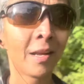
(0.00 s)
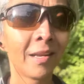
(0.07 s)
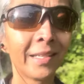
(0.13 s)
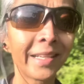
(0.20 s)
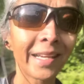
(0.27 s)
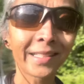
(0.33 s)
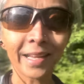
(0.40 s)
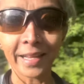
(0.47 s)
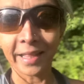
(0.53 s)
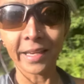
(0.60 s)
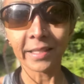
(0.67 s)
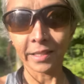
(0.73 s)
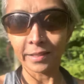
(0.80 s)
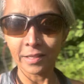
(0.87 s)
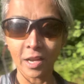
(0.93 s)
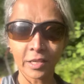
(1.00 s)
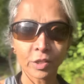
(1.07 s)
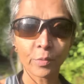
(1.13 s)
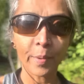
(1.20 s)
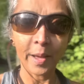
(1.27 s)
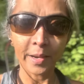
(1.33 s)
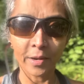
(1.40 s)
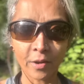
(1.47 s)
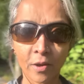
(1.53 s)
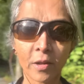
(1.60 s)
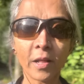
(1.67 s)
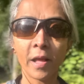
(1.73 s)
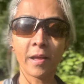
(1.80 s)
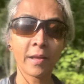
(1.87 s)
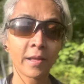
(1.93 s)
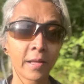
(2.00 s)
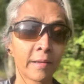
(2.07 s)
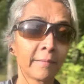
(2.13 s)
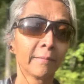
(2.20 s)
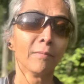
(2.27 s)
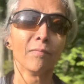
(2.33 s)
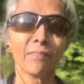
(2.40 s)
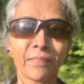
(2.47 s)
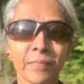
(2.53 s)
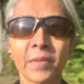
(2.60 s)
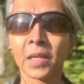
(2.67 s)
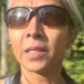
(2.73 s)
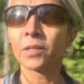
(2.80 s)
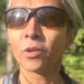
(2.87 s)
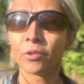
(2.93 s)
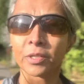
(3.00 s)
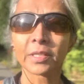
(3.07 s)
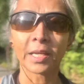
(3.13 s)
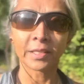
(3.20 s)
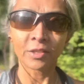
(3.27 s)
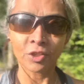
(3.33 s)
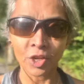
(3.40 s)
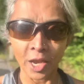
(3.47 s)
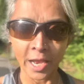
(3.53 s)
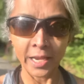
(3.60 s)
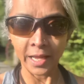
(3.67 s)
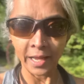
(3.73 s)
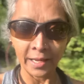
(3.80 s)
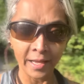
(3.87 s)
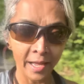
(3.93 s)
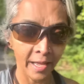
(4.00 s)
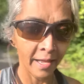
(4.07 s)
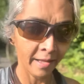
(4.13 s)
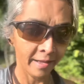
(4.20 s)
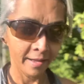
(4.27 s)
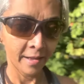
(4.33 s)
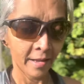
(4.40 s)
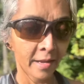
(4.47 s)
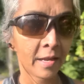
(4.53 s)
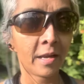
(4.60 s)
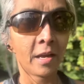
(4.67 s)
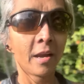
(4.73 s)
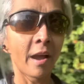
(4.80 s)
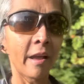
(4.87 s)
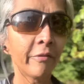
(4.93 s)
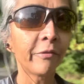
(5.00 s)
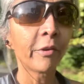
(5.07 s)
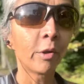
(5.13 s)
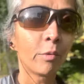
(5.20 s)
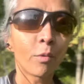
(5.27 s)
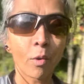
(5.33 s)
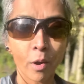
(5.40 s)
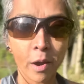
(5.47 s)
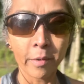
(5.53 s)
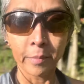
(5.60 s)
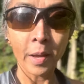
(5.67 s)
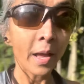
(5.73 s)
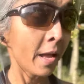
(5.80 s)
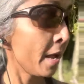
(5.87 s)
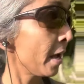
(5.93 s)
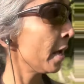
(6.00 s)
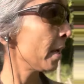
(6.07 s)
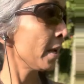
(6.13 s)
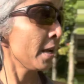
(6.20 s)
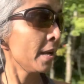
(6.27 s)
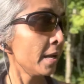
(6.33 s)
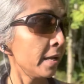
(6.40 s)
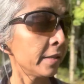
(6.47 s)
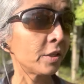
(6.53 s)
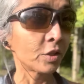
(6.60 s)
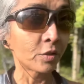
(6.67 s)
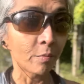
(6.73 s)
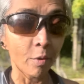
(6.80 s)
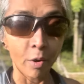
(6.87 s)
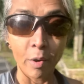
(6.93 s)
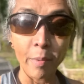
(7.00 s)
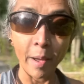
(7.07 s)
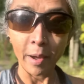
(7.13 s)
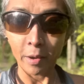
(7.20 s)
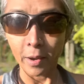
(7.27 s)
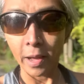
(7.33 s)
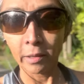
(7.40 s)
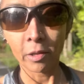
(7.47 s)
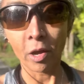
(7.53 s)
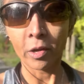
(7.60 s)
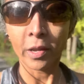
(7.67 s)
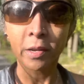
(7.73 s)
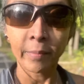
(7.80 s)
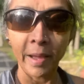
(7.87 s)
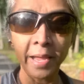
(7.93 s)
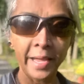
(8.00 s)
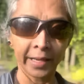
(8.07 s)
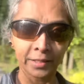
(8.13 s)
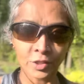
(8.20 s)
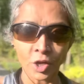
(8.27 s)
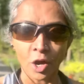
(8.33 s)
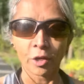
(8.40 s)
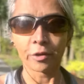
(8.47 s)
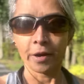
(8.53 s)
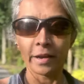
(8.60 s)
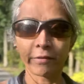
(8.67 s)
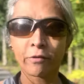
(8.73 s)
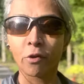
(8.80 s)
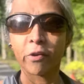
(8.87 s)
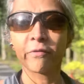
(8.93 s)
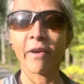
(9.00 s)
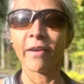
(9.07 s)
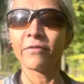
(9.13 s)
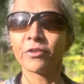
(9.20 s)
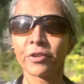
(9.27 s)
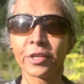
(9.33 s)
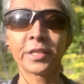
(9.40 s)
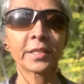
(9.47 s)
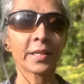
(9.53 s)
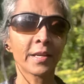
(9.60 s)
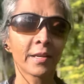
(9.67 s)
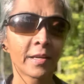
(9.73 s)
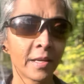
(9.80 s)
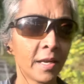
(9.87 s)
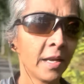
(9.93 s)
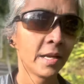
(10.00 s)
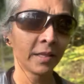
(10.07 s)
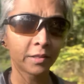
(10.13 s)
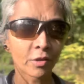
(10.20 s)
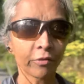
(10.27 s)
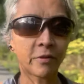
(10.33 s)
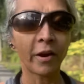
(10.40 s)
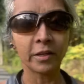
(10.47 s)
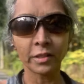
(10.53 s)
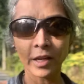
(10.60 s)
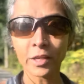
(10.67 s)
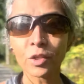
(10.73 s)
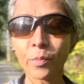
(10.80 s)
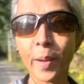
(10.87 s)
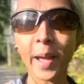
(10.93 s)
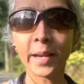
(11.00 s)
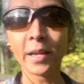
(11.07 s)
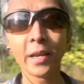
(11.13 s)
Days like this, it's not too bad at all. So the sun's shining, I feel warm, it's just more about how long can my hands tolerate 45 degrees. So far it's not too bad.